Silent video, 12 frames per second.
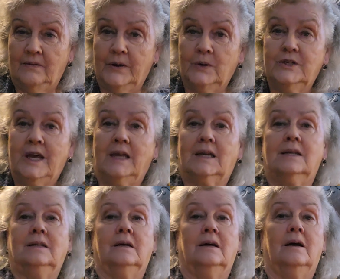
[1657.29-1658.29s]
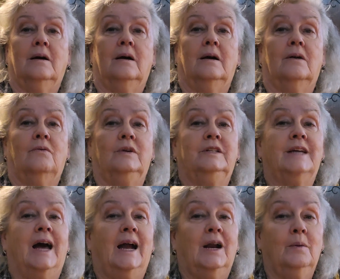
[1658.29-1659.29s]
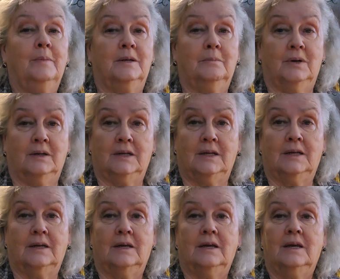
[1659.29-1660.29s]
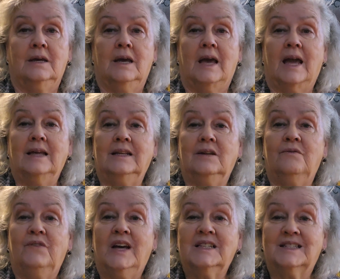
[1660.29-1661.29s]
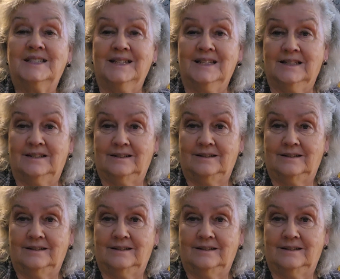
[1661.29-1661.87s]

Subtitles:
They're taking retirement money and investing it.